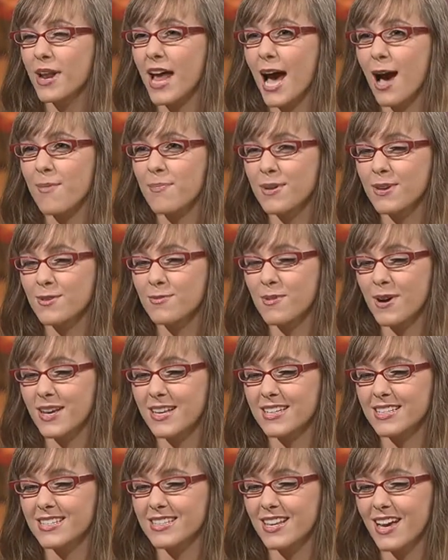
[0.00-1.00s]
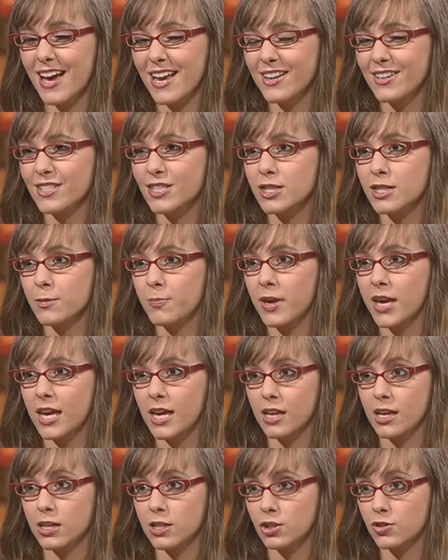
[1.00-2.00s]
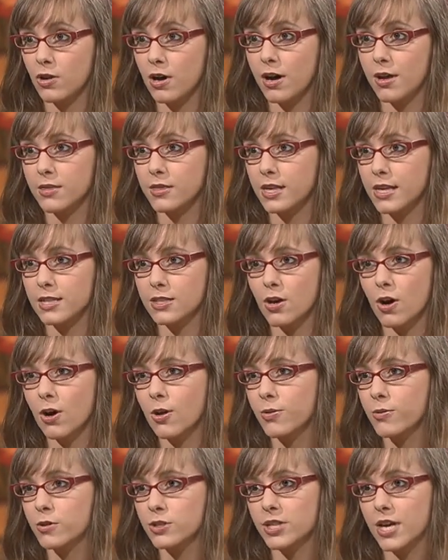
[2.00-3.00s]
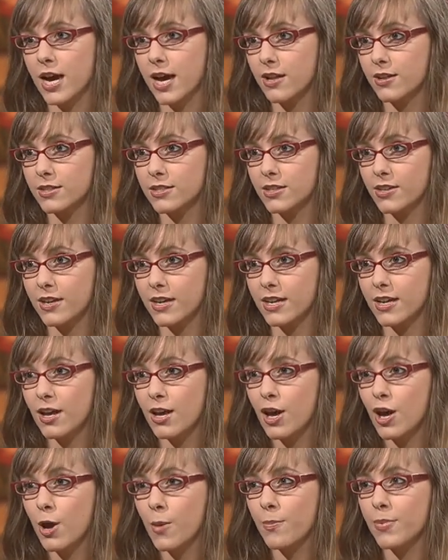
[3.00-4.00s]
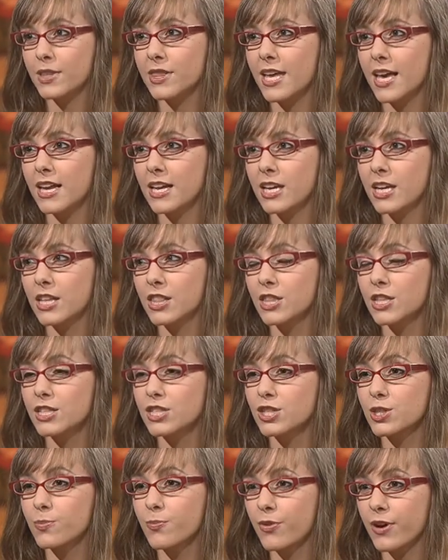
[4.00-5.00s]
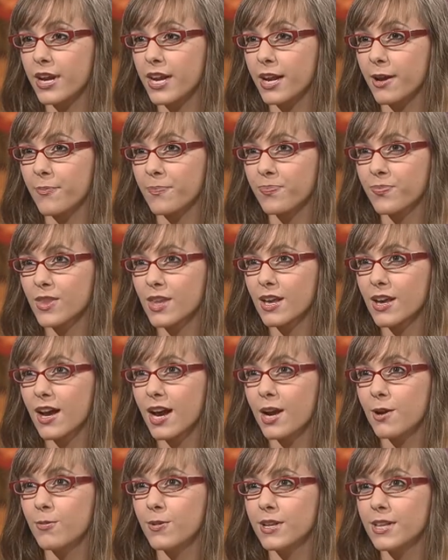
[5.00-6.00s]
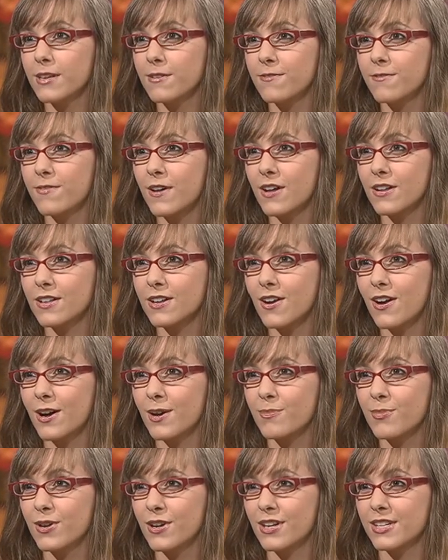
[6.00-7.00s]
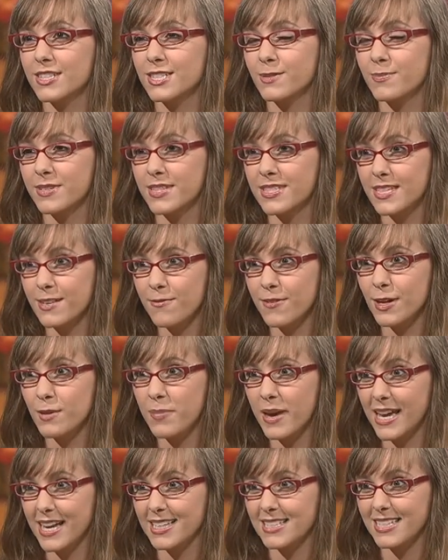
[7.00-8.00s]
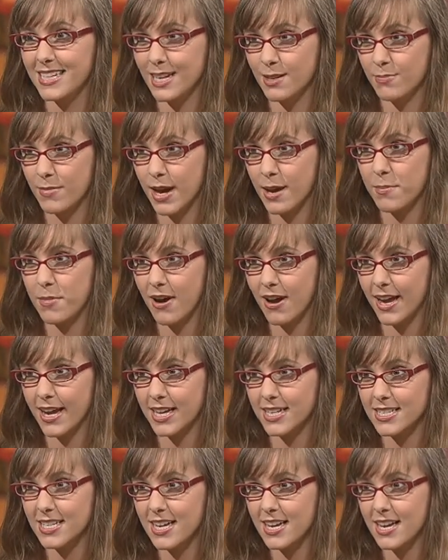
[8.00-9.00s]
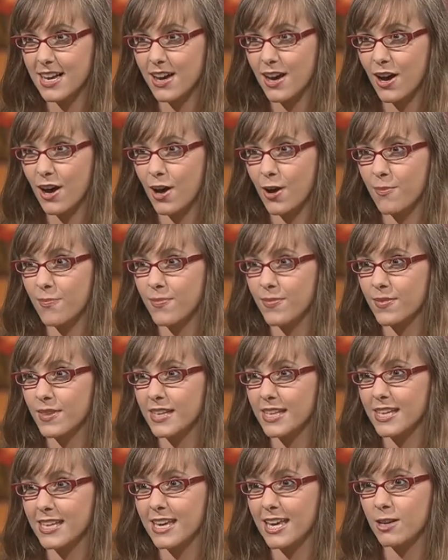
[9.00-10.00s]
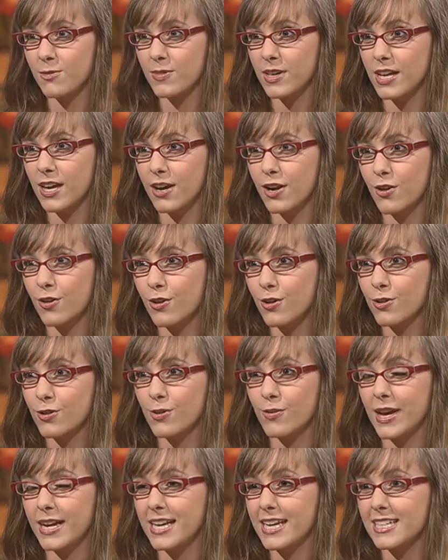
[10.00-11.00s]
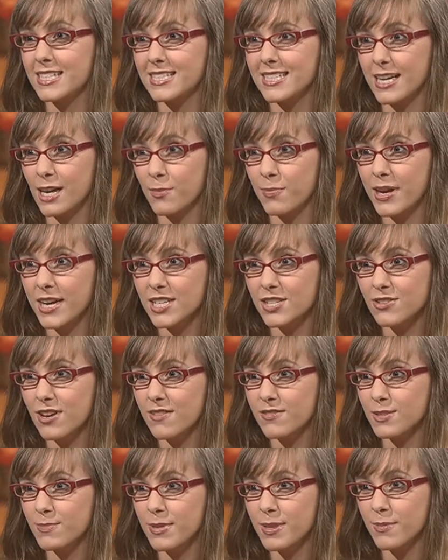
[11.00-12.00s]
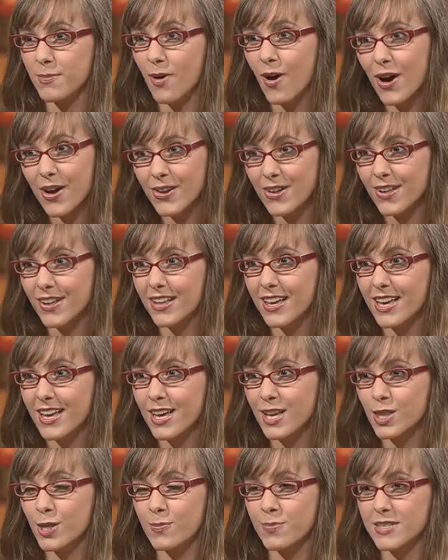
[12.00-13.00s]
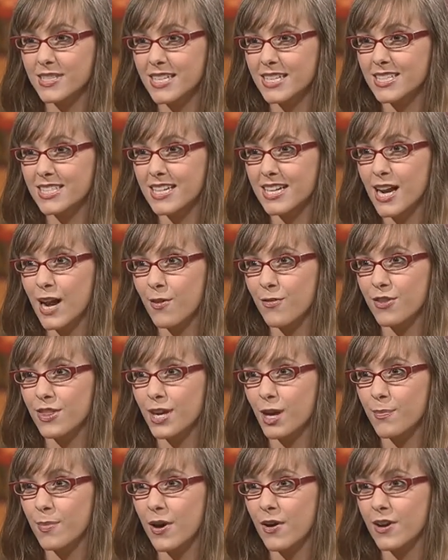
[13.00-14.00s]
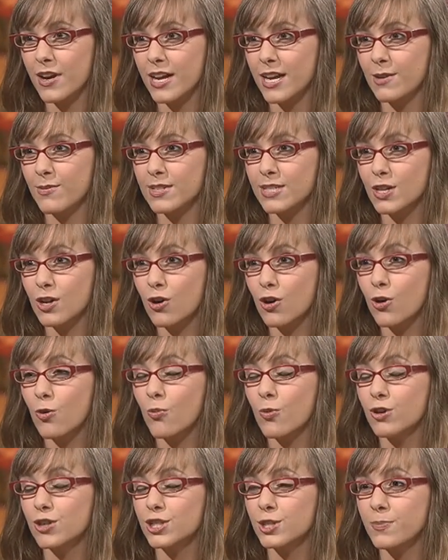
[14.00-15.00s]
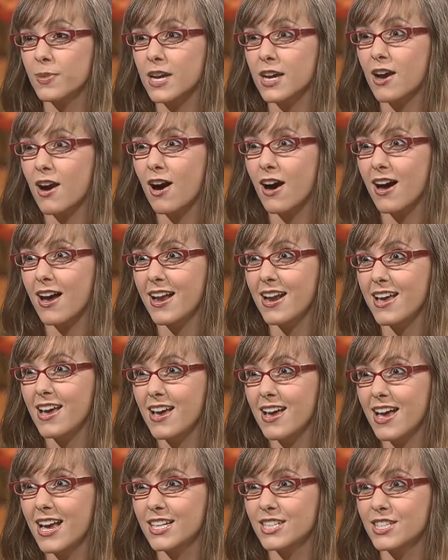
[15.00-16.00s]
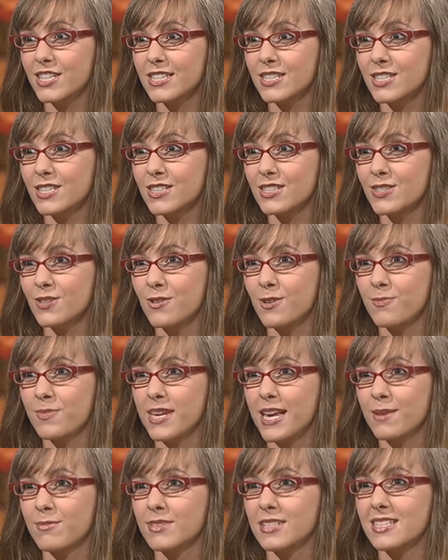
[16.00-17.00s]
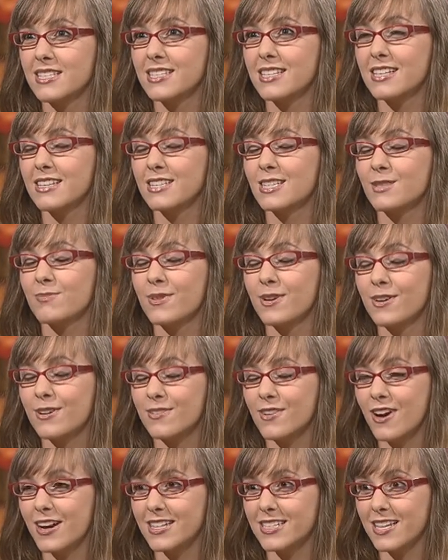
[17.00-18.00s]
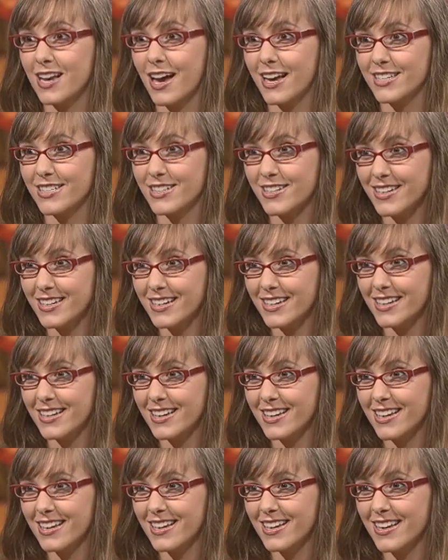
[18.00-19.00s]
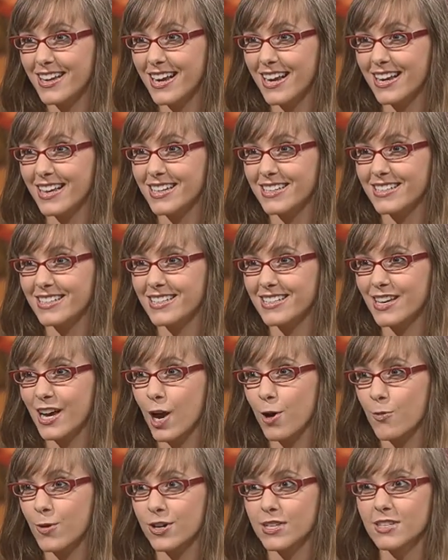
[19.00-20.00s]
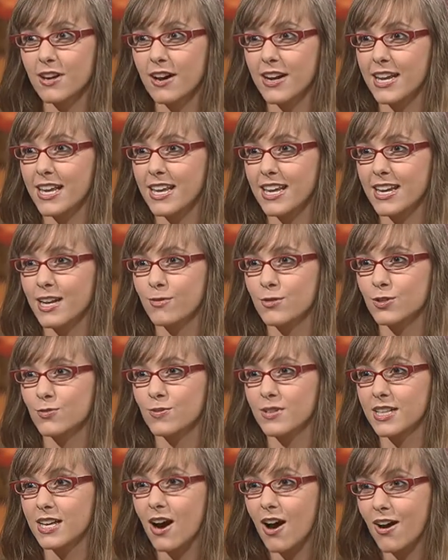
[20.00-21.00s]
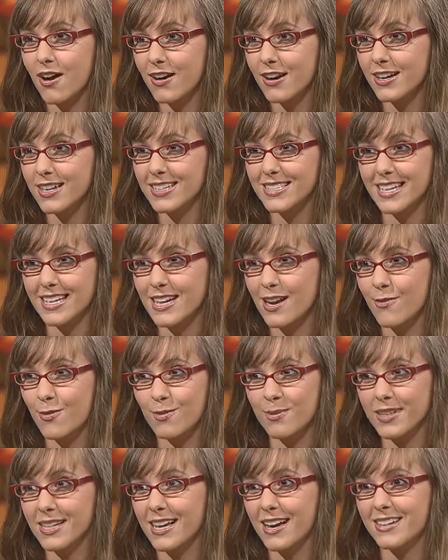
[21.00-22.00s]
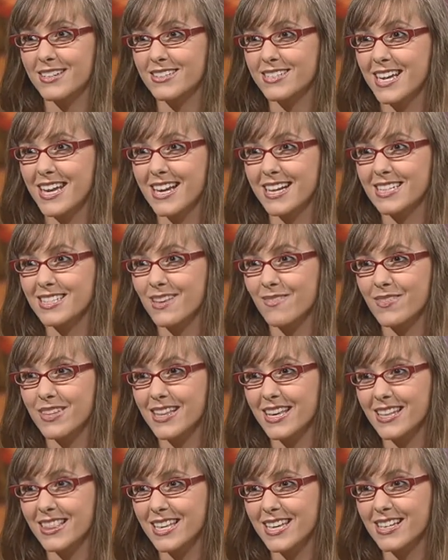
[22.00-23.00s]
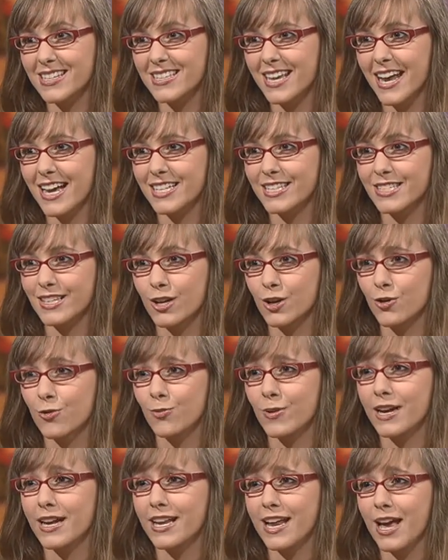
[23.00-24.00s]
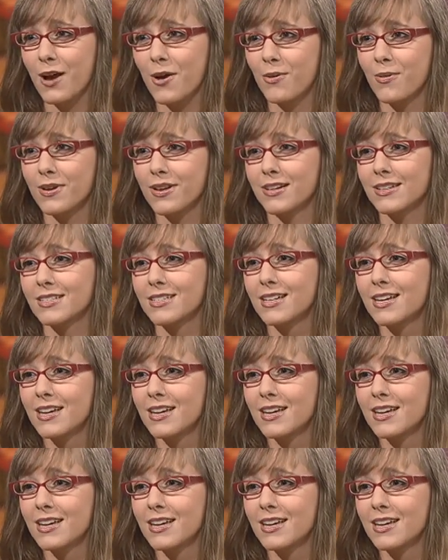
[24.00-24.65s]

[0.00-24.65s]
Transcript: happened was I used to paint and draw on things all through childhood, but then in the spring, I really felt God put a specific painting in my mind. Um, he gave me a girl who I needed to take a picture of to be the model, the position, everything about it. And it was a girl worshiping God and just sort of being able to see the Spirit of God touch her. And I worked on it, and it was really hard because I'd never really undertaken something like this. I had to grit it out, and